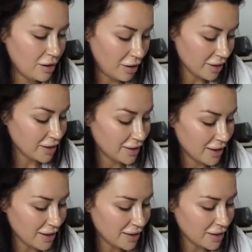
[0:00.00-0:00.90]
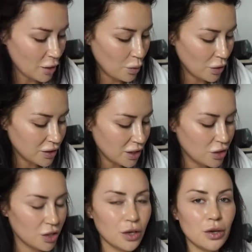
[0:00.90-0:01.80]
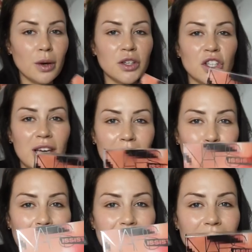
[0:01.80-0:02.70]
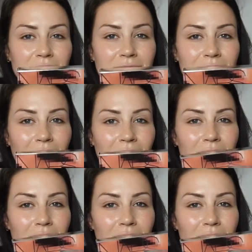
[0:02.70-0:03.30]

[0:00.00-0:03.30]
Narcissist Wanted two cheek palettes.